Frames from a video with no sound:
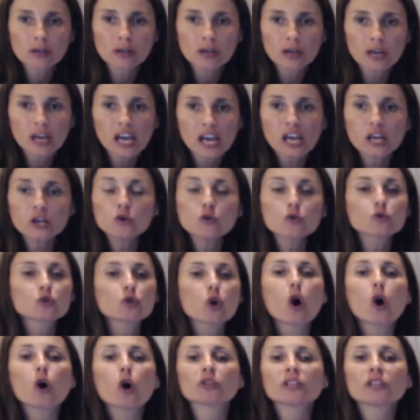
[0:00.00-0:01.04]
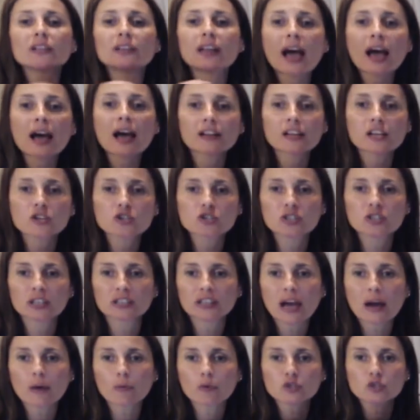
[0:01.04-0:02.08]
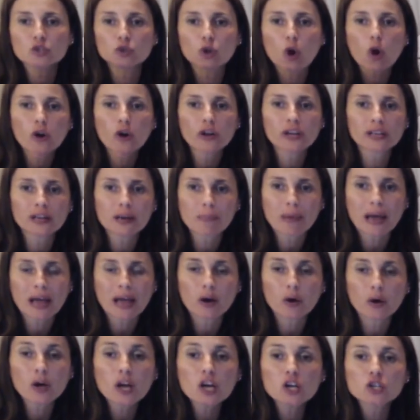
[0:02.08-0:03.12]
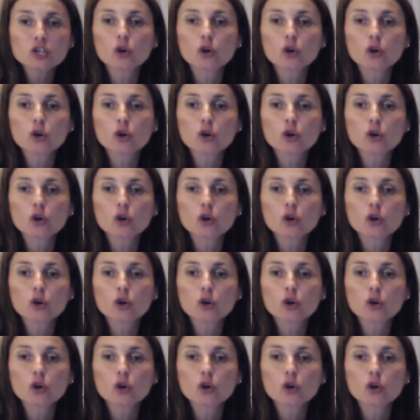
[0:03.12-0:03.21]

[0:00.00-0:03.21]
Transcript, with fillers: and use all the knowledge that I was talking about.